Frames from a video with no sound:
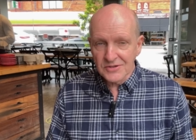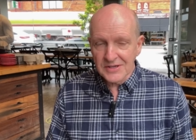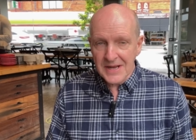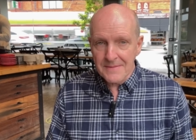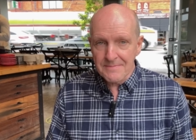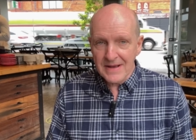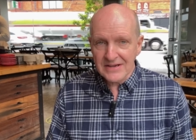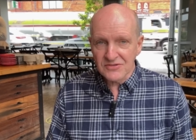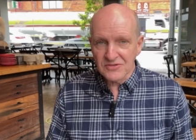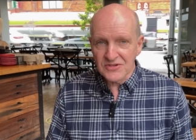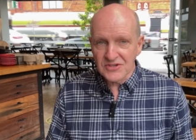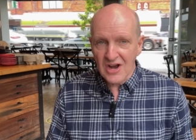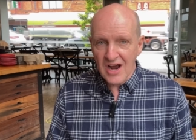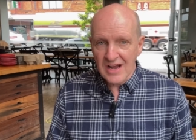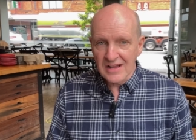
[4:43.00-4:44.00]
come back to
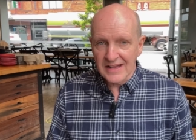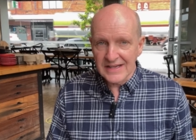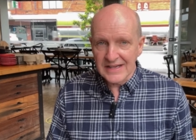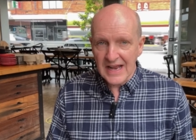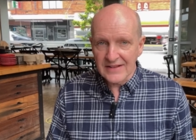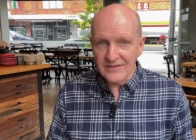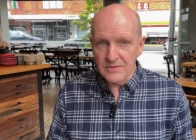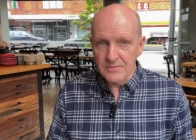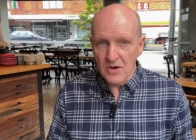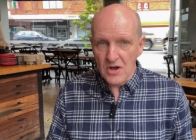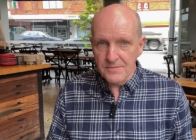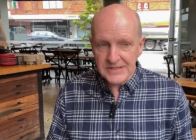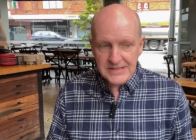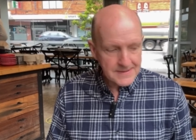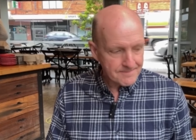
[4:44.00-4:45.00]
Thailand at the
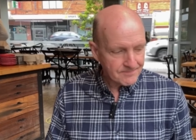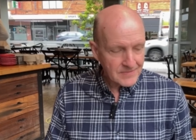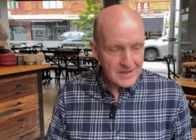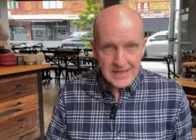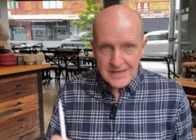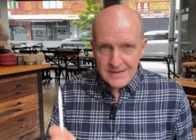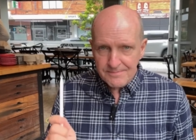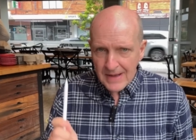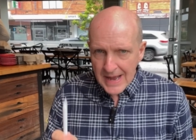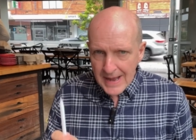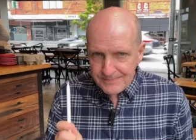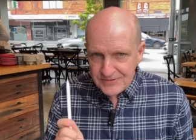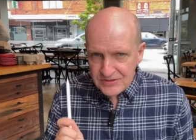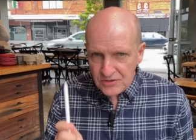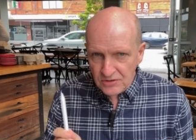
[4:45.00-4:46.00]
moment.
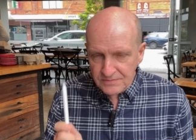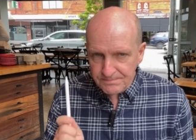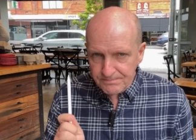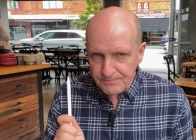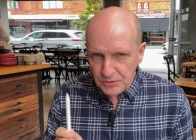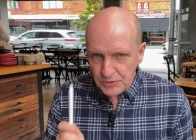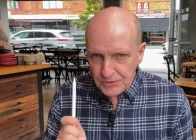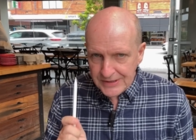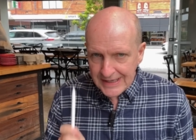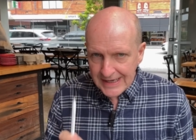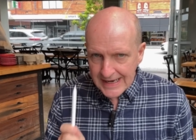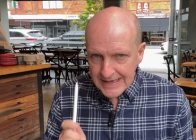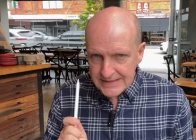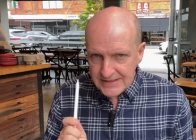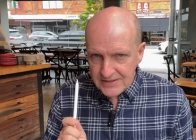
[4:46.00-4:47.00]
Perhaps not
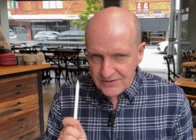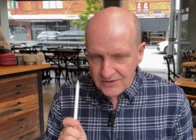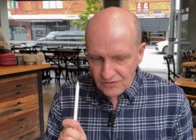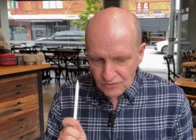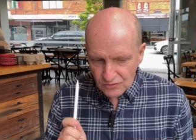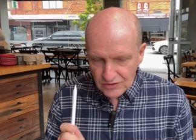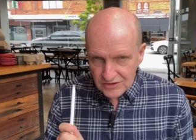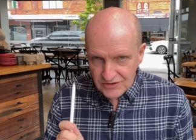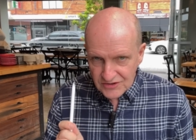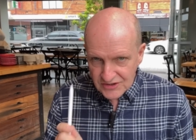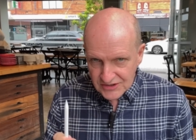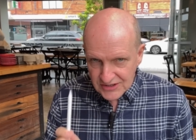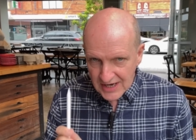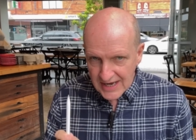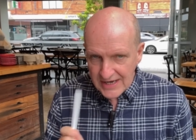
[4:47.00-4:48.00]
Phuket
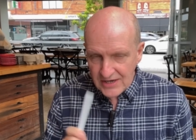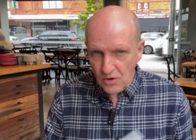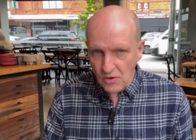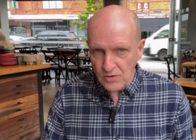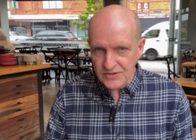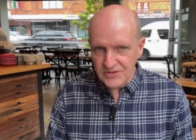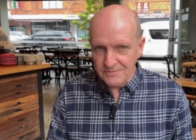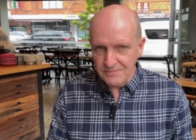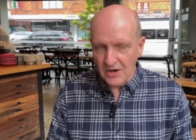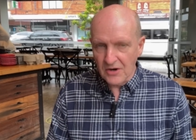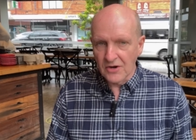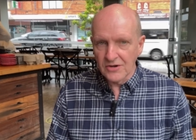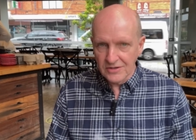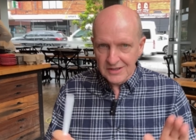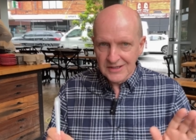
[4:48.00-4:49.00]
today or
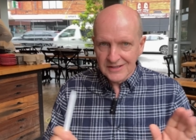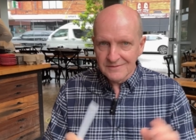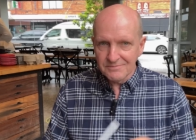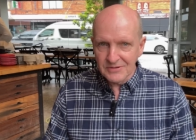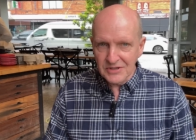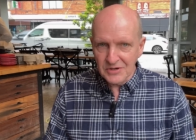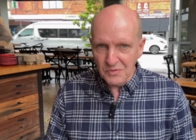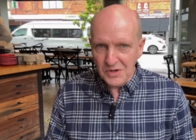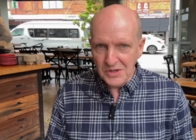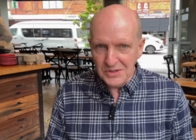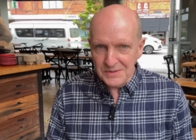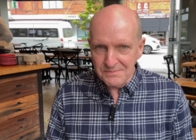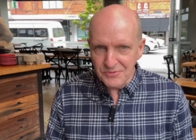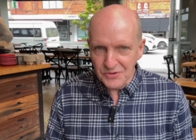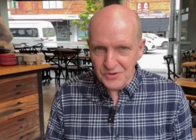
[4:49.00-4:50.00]
tomorrow, but it
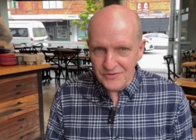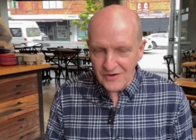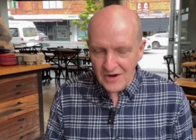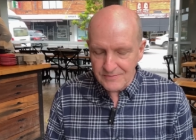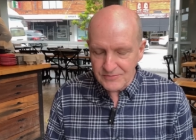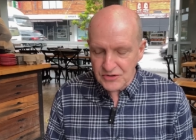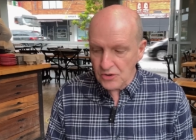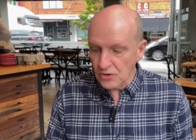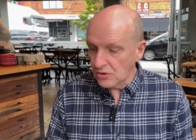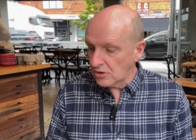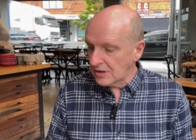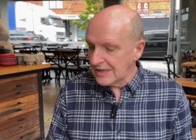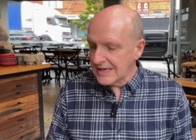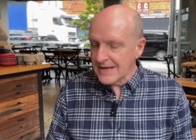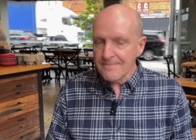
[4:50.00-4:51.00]
will improve, I'm
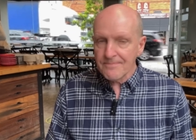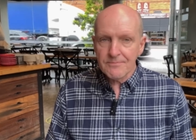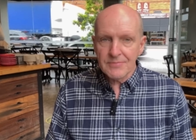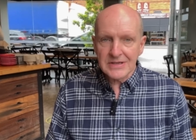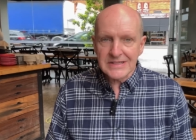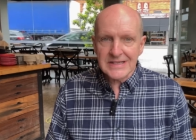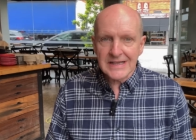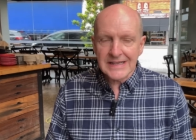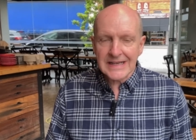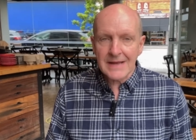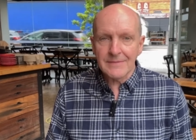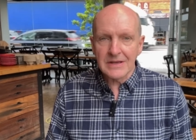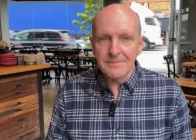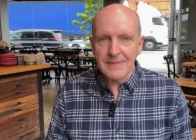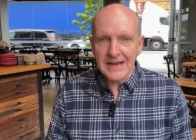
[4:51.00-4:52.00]
sure. But
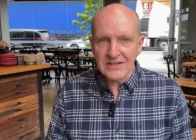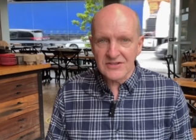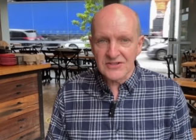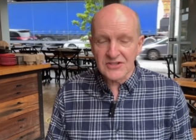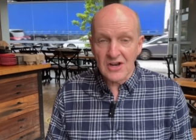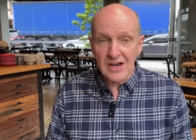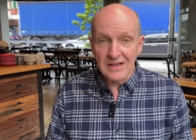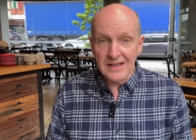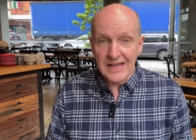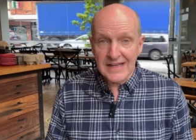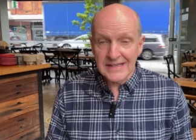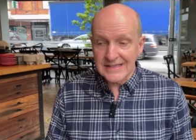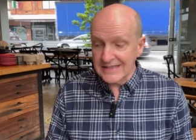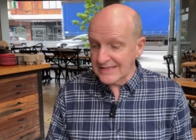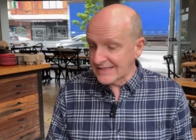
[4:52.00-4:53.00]
coming back to
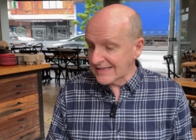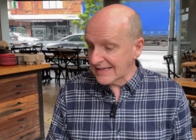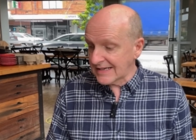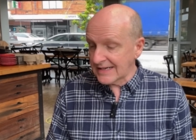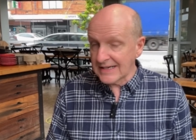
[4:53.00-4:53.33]
Thailand is